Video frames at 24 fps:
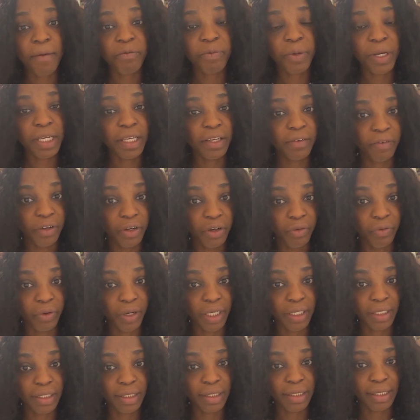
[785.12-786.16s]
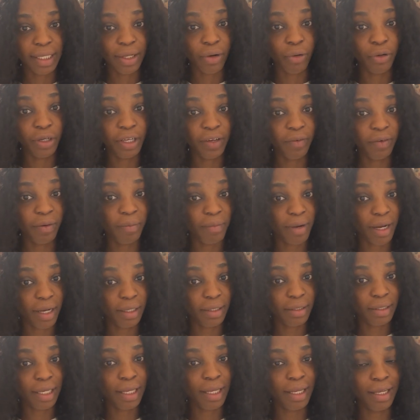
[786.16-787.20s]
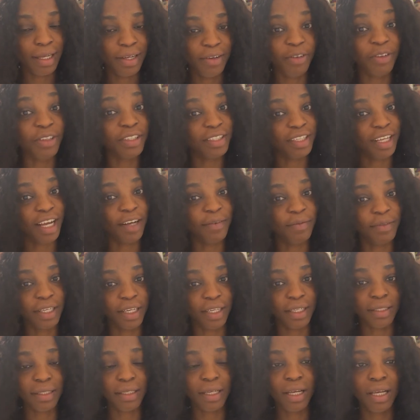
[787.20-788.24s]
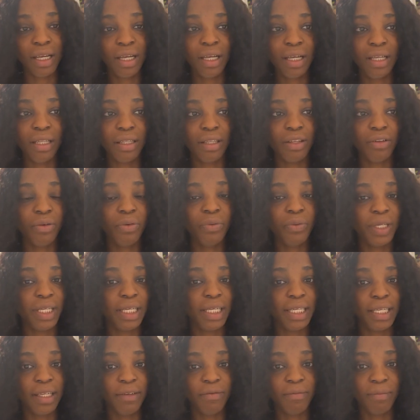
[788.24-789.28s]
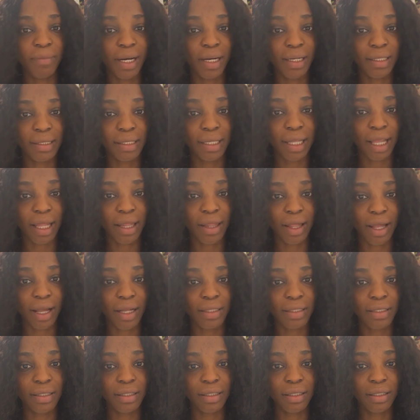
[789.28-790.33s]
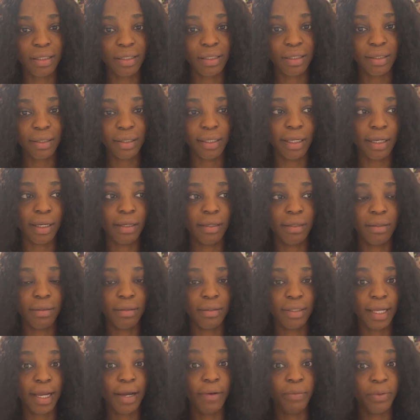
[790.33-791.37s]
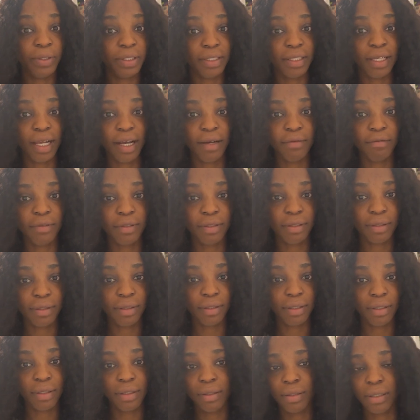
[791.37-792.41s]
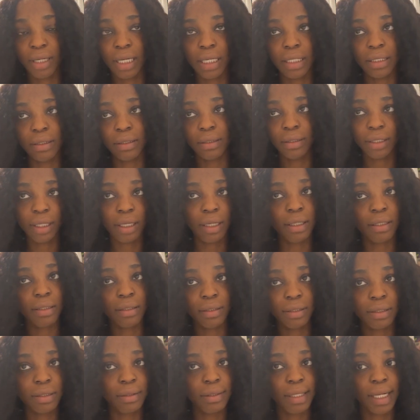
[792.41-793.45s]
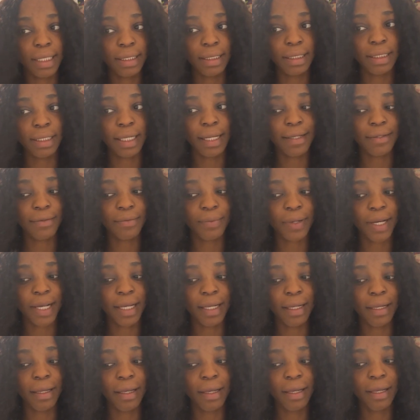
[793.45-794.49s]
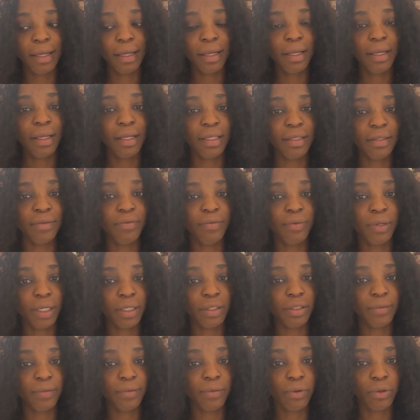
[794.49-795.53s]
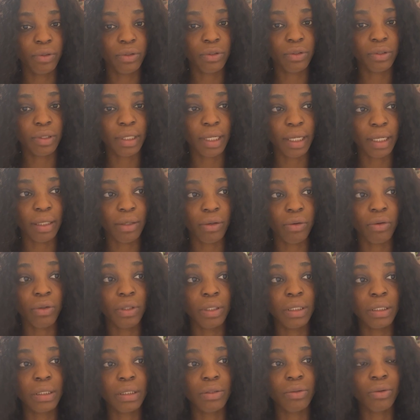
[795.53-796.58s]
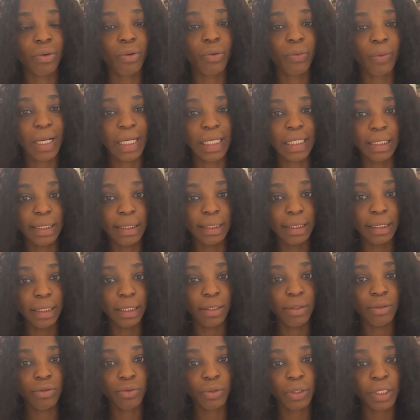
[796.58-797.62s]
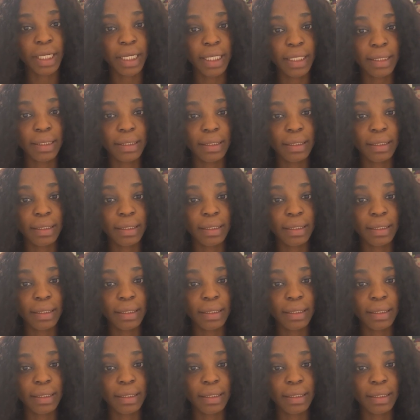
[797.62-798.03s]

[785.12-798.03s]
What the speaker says: when giving grades or giving marks. Reserved, yes. They don't really give marks like that. Yeah, they are reserved. And yes, I think that's why it's very difficult or it's not quite easy to get